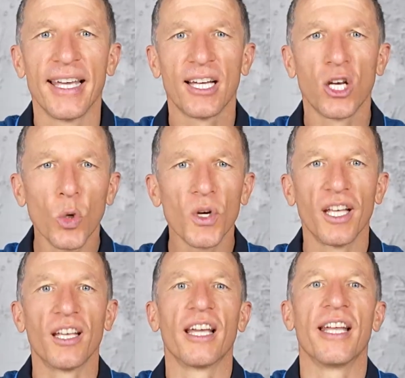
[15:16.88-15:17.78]

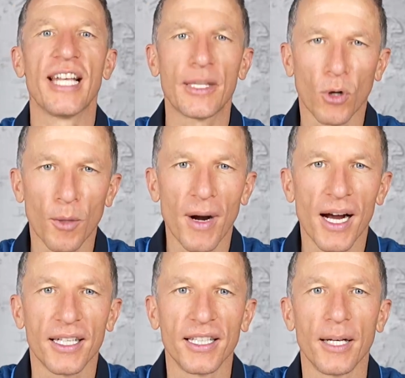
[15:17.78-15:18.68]
including in network
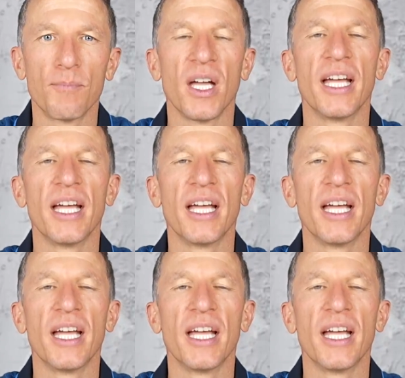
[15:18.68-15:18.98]
marketing,